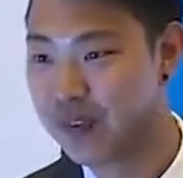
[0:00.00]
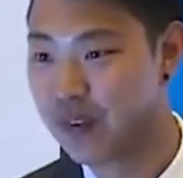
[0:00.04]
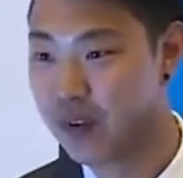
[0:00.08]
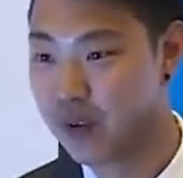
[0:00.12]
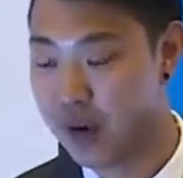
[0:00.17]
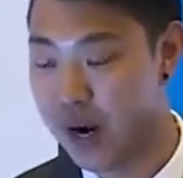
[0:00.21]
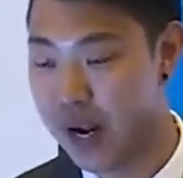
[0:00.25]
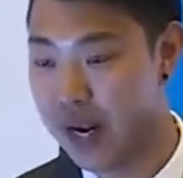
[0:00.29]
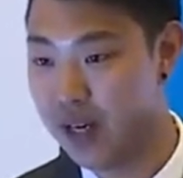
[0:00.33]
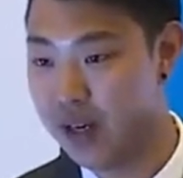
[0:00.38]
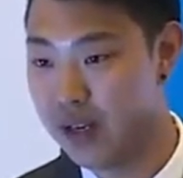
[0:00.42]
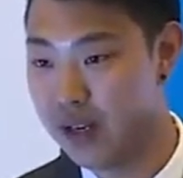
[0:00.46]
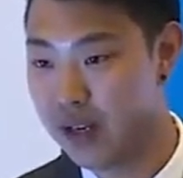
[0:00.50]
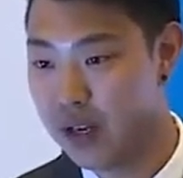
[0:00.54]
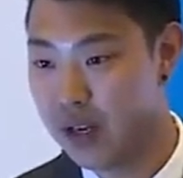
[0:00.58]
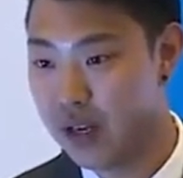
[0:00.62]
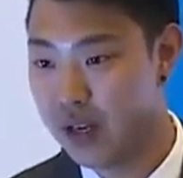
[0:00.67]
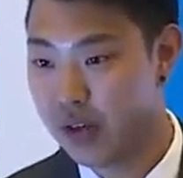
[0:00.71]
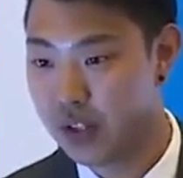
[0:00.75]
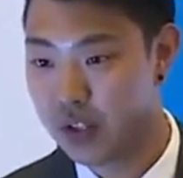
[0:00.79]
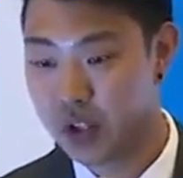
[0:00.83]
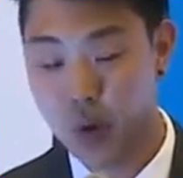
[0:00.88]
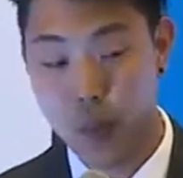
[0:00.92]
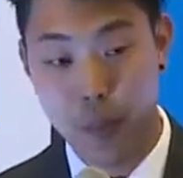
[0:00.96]
Right?
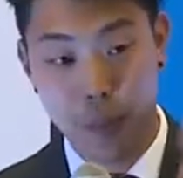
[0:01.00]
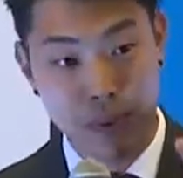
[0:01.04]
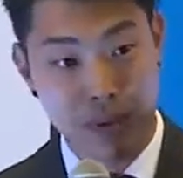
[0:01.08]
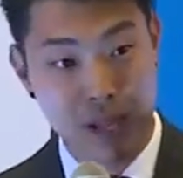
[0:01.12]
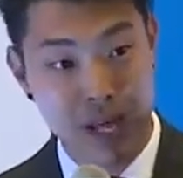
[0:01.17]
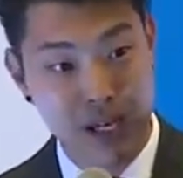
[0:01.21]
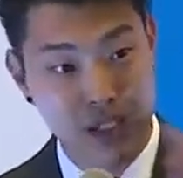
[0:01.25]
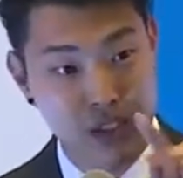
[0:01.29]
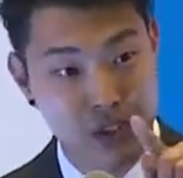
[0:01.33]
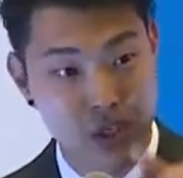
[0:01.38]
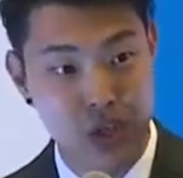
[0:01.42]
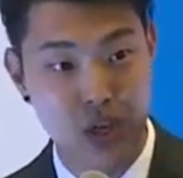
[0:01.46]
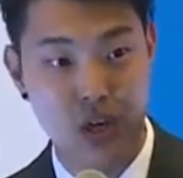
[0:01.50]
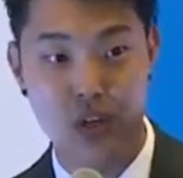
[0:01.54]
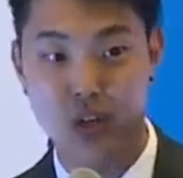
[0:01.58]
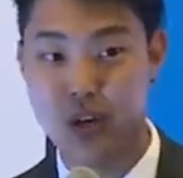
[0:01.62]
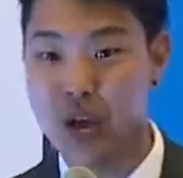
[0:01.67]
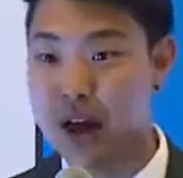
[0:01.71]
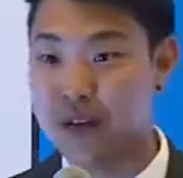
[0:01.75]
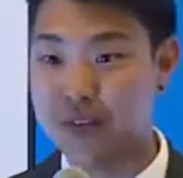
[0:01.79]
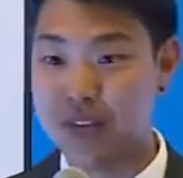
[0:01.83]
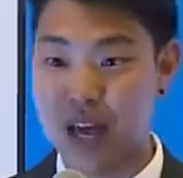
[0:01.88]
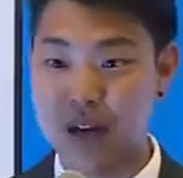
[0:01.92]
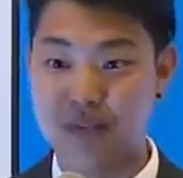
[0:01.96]
So, plus, you
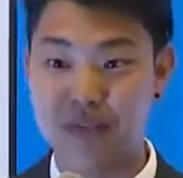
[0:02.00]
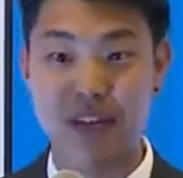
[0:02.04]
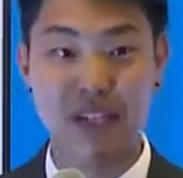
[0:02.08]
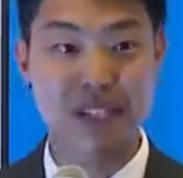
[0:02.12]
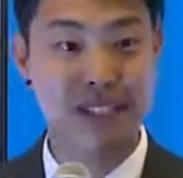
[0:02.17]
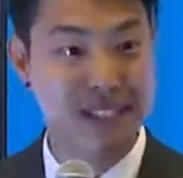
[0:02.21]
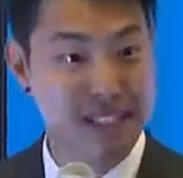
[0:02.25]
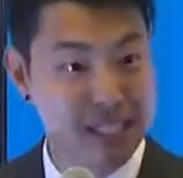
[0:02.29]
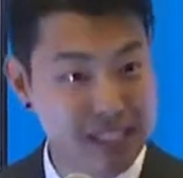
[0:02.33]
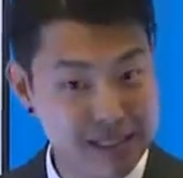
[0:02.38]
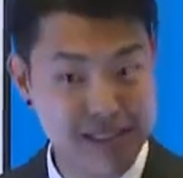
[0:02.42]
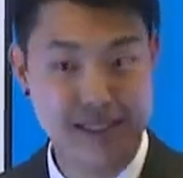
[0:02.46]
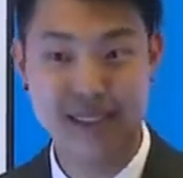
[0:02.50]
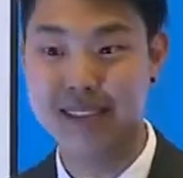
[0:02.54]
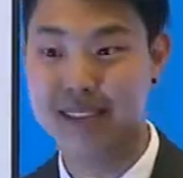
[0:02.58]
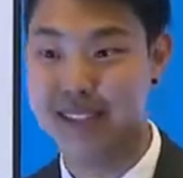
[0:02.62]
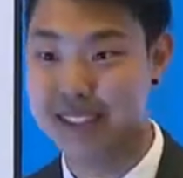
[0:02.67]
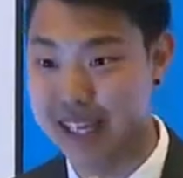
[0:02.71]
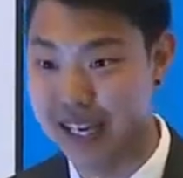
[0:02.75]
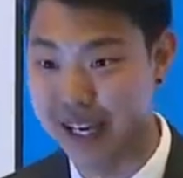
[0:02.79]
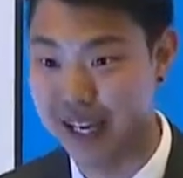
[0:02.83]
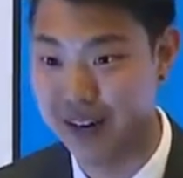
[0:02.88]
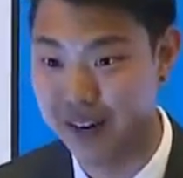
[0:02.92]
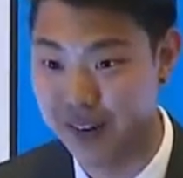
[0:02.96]
have to have
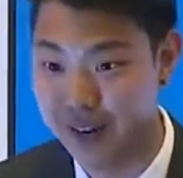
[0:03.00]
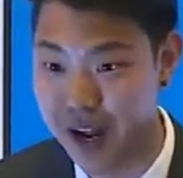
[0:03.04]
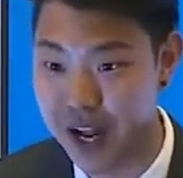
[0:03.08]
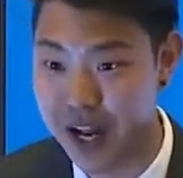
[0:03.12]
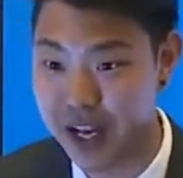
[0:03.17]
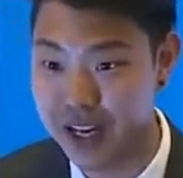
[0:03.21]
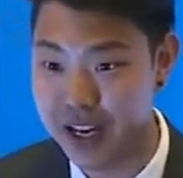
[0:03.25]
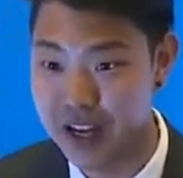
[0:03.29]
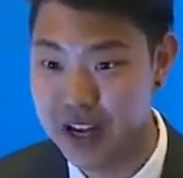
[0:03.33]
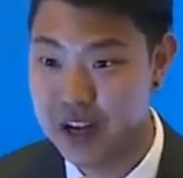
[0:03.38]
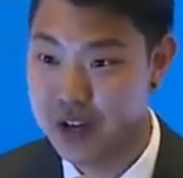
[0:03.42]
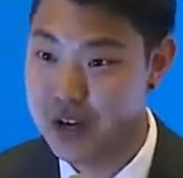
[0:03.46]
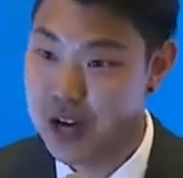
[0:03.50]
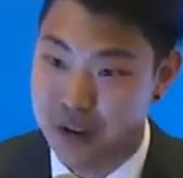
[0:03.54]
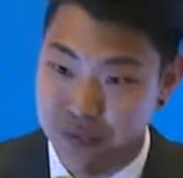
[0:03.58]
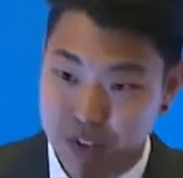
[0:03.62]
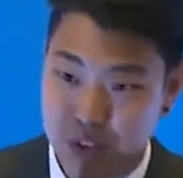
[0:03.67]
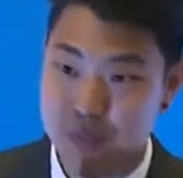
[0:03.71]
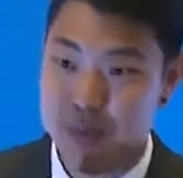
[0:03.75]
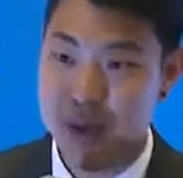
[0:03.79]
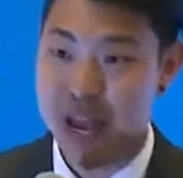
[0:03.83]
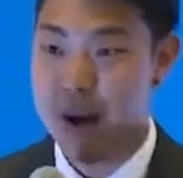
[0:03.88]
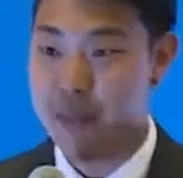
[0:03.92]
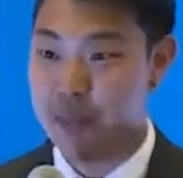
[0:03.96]
consistency, right? You have
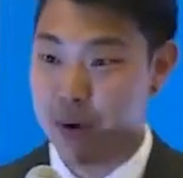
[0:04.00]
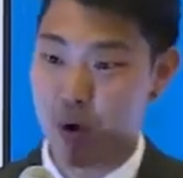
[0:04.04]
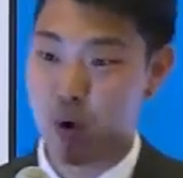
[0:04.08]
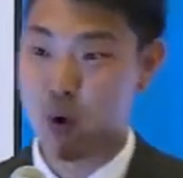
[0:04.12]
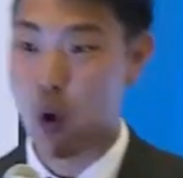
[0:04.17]
to be able to